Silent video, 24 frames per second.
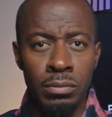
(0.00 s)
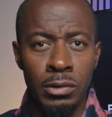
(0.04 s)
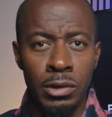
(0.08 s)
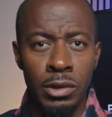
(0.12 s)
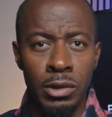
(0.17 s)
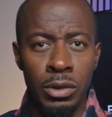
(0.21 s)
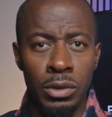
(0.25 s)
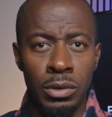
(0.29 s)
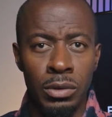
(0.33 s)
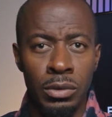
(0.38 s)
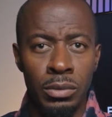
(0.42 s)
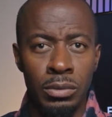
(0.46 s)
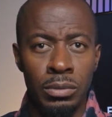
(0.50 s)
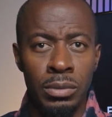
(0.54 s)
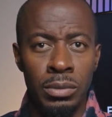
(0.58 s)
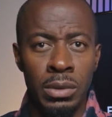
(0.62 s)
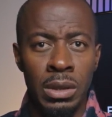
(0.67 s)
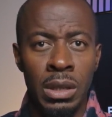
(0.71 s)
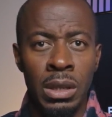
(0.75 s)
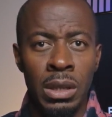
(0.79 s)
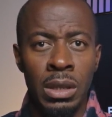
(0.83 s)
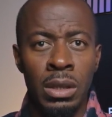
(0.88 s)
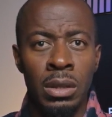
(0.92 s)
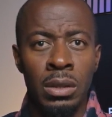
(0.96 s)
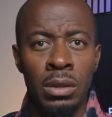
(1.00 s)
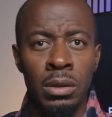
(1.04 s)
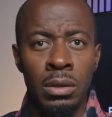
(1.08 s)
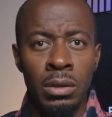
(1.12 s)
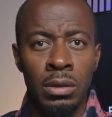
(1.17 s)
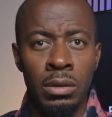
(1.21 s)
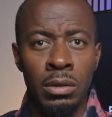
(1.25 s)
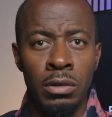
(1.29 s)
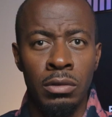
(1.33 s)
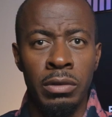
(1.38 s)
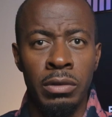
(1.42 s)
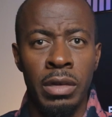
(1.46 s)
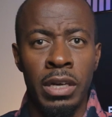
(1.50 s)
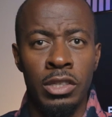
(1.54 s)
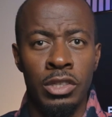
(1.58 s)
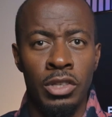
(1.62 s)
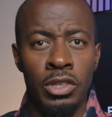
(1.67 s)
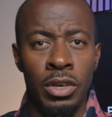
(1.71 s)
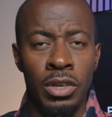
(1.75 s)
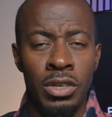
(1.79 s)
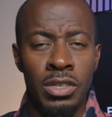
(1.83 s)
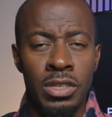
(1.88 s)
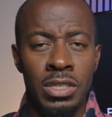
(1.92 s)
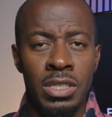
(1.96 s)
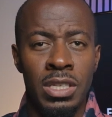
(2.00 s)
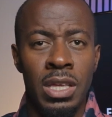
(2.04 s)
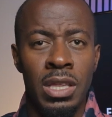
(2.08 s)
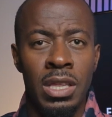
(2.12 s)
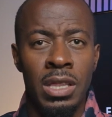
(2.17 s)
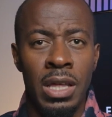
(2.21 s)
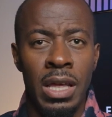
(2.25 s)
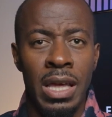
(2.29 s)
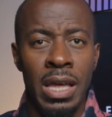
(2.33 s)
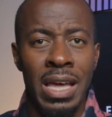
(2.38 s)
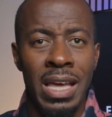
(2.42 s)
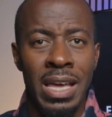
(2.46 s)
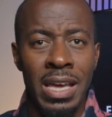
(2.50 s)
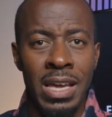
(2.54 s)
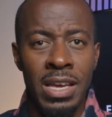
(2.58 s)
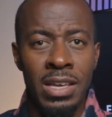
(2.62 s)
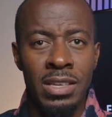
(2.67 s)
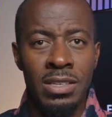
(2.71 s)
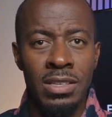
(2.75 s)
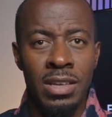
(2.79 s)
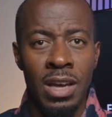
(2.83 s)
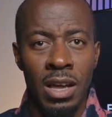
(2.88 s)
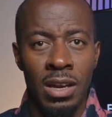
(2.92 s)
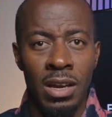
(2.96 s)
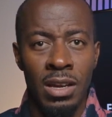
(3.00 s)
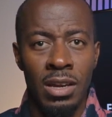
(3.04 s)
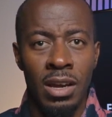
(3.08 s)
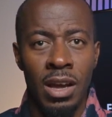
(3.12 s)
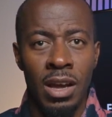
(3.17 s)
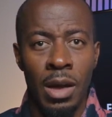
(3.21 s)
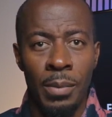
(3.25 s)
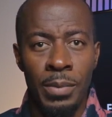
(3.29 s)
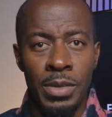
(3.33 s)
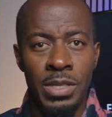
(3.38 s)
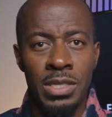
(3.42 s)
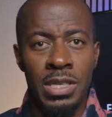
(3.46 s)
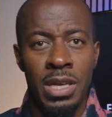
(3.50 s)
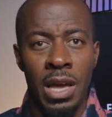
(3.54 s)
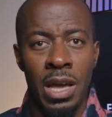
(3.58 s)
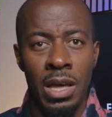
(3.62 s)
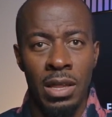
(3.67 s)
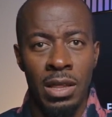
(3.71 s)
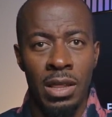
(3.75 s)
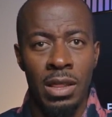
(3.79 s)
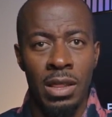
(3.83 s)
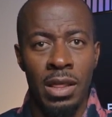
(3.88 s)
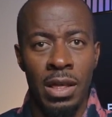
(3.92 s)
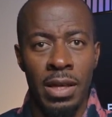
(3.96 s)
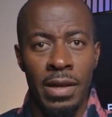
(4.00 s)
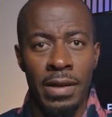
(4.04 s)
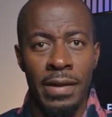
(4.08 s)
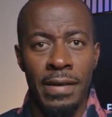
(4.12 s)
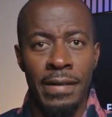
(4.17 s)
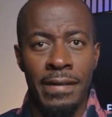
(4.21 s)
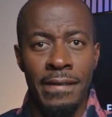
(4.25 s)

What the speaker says: Cool. Great, so you can see the ears kind of coming together there.